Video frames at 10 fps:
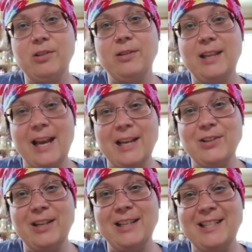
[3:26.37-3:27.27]

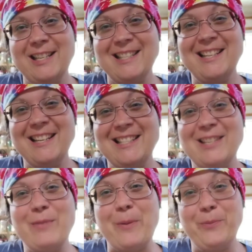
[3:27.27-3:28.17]
dehydrated chestnuts
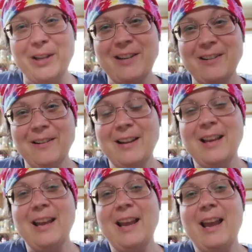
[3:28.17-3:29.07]
in my blender,
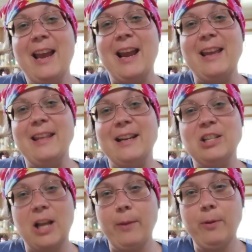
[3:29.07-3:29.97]
and then I
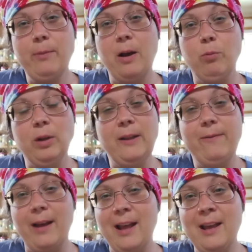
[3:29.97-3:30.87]
chop them up really
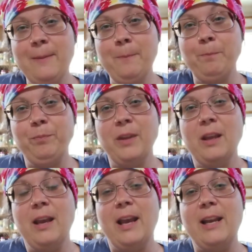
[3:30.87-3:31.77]
fine,
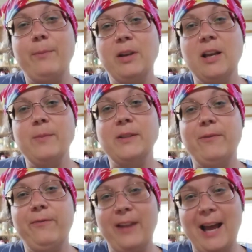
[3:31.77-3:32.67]
and it becomes a
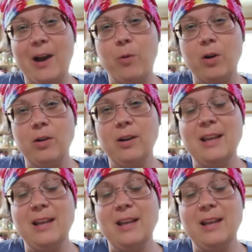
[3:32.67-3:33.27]
flour.